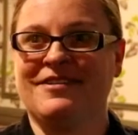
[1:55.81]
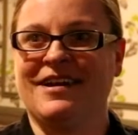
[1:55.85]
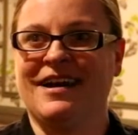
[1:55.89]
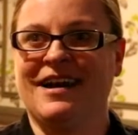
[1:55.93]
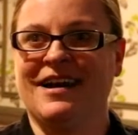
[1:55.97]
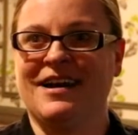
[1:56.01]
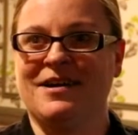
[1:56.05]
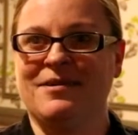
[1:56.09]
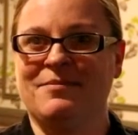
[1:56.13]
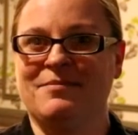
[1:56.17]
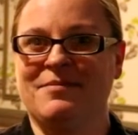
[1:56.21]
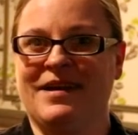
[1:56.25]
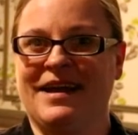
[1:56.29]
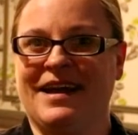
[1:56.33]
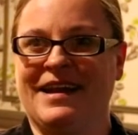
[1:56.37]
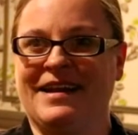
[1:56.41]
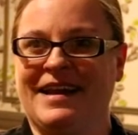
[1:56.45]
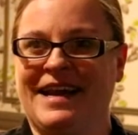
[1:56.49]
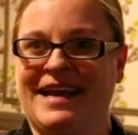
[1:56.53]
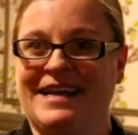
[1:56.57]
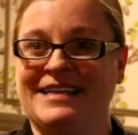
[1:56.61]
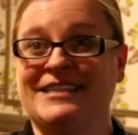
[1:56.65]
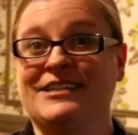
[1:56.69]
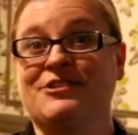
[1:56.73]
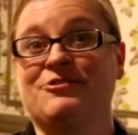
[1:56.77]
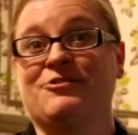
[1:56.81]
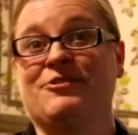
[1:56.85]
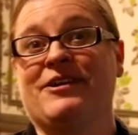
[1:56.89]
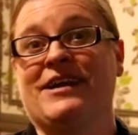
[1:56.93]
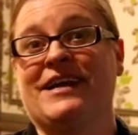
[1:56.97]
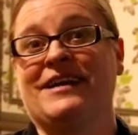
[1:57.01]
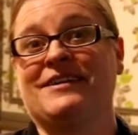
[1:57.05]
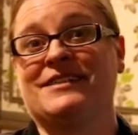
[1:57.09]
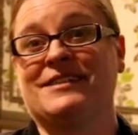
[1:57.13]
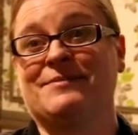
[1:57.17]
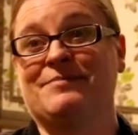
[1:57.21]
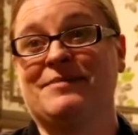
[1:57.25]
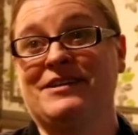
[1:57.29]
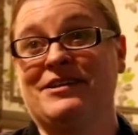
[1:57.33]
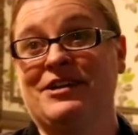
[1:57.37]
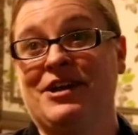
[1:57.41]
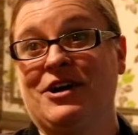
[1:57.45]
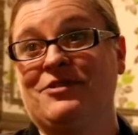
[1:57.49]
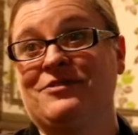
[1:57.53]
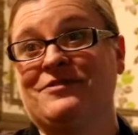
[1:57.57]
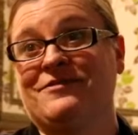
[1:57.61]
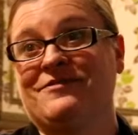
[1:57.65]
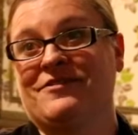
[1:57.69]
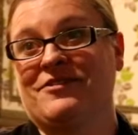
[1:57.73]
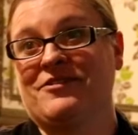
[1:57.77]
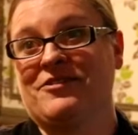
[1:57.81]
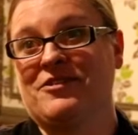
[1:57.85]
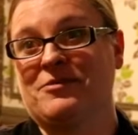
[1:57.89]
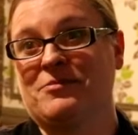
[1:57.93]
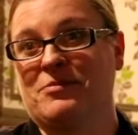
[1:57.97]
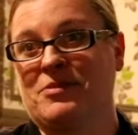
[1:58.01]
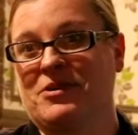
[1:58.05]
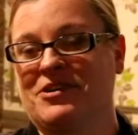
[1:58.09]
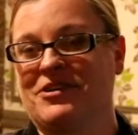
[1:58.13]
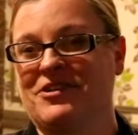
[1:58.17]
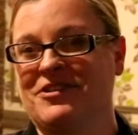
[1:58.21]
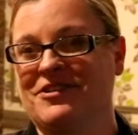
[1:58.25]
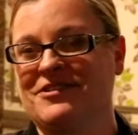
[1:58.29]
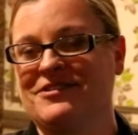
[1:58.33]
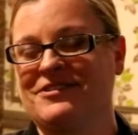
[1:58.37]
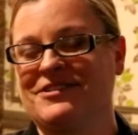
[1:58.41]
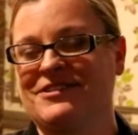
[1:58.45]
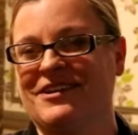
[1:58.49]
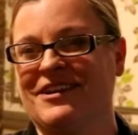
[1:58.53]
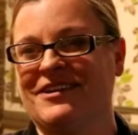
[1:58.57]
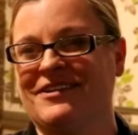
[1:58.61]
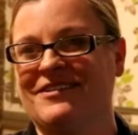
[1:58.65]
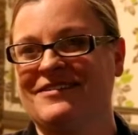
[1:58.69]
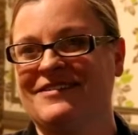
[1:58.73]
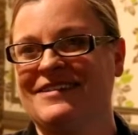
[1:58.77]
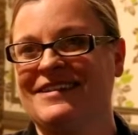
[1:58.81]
um, and 1808's been known for their burgers, so